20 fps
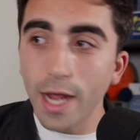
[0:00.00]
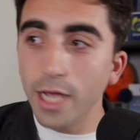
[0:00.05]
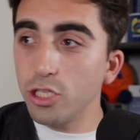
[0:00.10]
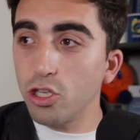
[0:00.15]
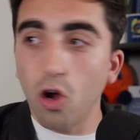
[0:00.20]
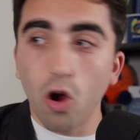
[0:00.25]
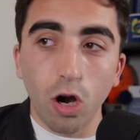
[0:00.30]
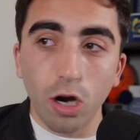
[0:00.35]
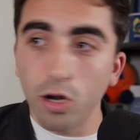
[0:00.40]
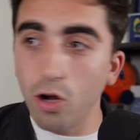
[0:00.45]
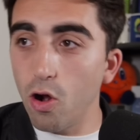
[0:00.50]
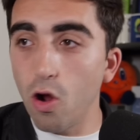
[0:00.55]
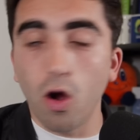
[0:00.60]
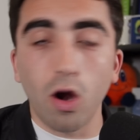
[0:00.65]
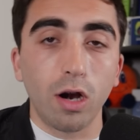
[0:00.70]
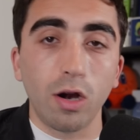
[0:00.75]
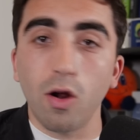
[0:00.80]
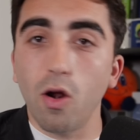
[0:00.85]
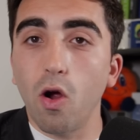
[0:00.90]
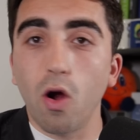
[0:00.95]
harder,
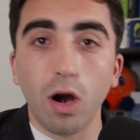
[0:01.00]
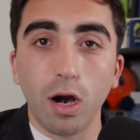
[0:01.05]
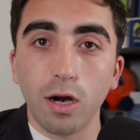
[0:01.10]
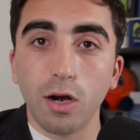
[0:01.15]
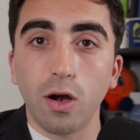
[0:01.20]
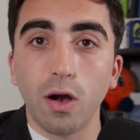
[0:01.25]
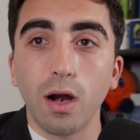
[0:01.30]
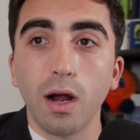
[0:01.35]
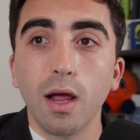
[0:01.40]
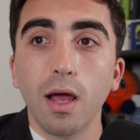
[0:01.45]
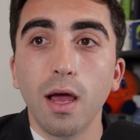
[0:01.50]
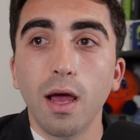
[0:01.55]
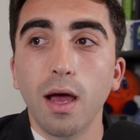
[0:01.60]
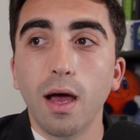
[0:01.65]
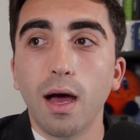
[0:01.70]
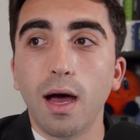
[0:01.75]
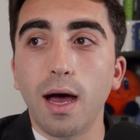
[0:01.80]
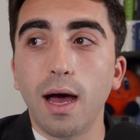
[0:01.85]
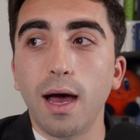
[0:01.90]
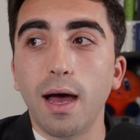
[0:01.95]
harder, harder.
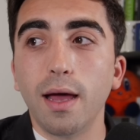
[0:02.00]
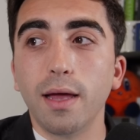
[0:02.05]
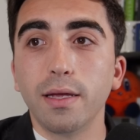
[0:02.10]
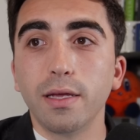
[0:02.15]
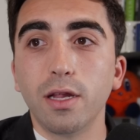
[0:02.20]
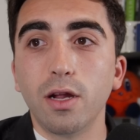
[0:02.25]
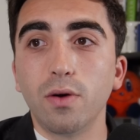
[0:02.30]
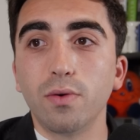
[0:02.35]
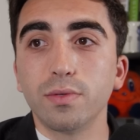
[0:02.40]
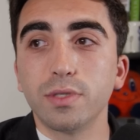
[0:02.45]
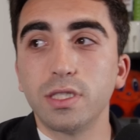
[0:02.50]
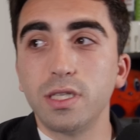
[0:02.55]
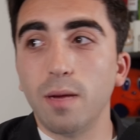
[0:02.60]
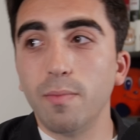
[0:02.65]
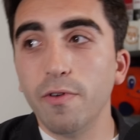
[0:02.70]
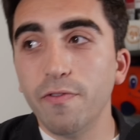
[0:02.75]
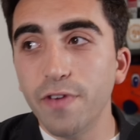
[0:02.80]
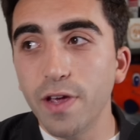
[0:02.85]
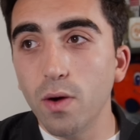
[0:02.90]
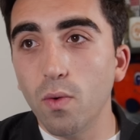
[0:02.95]
Uh, you know, some
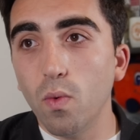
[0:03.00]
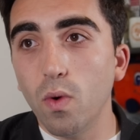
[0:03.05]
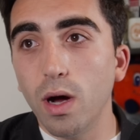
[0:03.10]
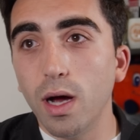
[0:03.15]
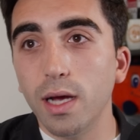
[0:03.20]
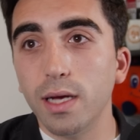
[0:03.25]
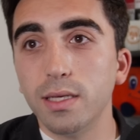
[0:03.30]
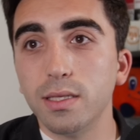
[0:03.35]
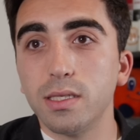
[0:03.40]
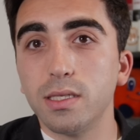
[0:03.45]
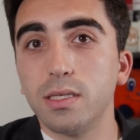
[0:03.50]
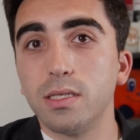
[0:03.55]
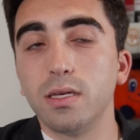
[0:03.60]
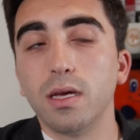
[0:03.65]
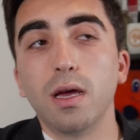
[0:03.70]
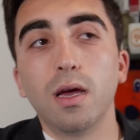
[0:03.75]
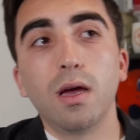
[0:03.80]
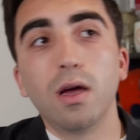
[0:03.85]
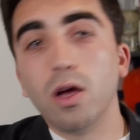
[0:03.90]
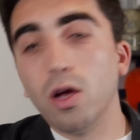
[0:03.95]
of it was
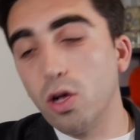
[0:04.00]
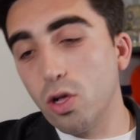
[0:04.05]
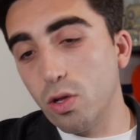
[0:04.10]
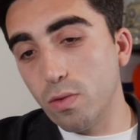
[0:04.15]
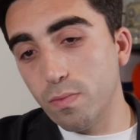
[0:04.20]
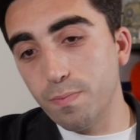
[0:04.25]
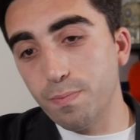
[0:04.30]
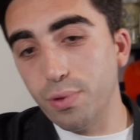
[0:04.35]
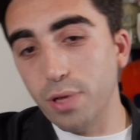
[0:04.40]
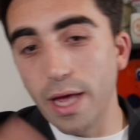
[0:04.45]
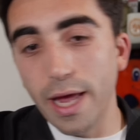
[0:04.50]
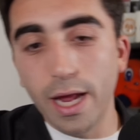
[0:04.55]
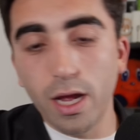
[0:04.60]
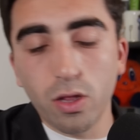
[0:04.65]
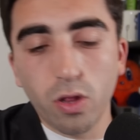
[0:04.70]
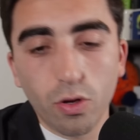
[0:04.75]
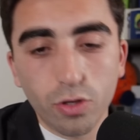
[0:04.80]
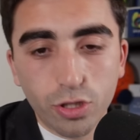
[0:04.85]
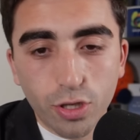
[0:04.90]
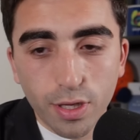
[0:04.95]
playing
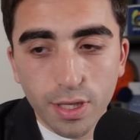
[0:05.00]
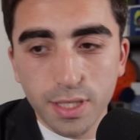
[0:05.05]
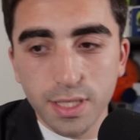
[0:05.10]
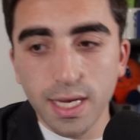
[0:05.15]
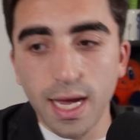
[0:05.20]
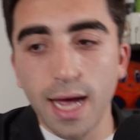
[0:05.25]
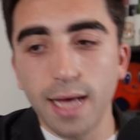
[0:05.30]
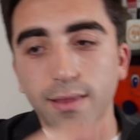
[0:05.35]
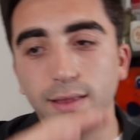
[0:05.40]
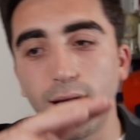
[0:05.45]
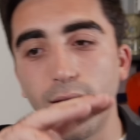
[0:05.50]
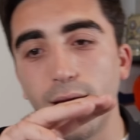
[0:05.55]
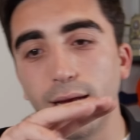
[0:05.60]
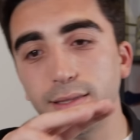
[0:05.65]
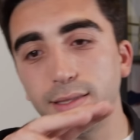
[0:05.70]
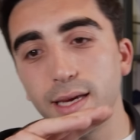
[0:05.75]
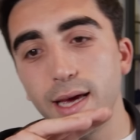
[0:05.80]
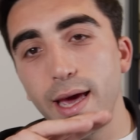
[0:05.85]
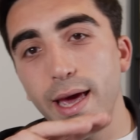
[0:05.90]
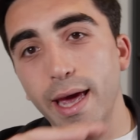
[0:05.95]
closer to the
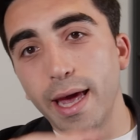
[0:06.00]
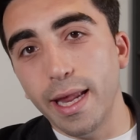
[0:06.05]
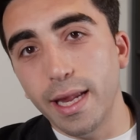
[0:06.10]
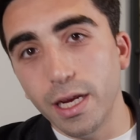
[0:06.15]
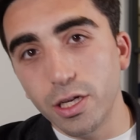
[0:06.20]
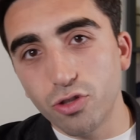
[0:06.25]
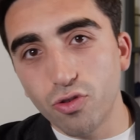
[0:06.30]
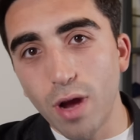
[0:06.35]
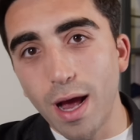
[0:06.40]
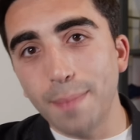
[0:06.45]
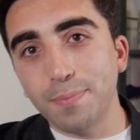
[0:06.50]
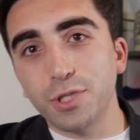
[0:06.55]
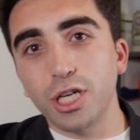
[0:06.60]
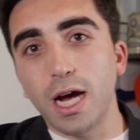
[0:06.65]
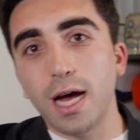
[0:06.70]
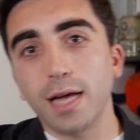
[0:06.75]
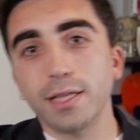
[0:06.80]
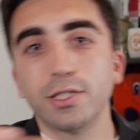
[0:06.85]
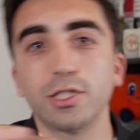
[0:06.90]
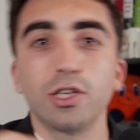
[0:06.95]
sidelines, hitting drop
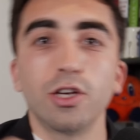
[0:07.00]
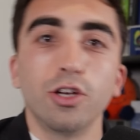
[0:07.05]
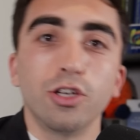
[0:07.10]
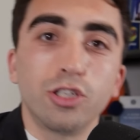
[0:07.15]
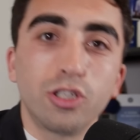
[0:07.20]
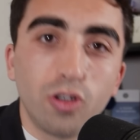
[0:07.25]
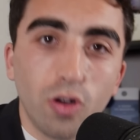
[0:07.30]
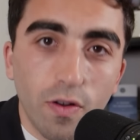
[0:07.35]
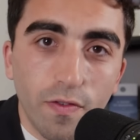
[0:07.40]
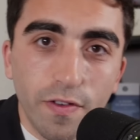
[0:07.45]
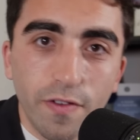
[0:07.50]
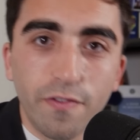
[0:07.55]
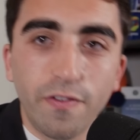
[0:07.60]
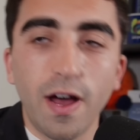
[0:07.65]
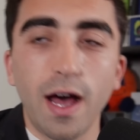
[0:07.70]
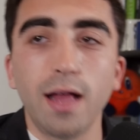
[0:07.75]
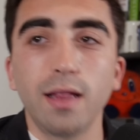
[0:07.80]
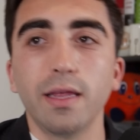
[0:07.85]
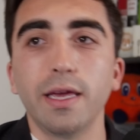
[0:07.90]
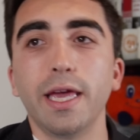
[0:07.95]
shots, serve and
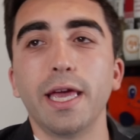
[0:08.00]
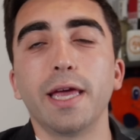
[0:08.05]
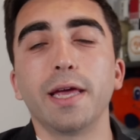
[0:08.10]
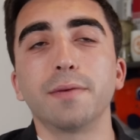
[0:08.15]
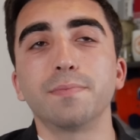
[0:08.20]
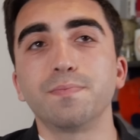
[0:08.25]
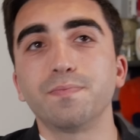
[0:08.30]
volleying,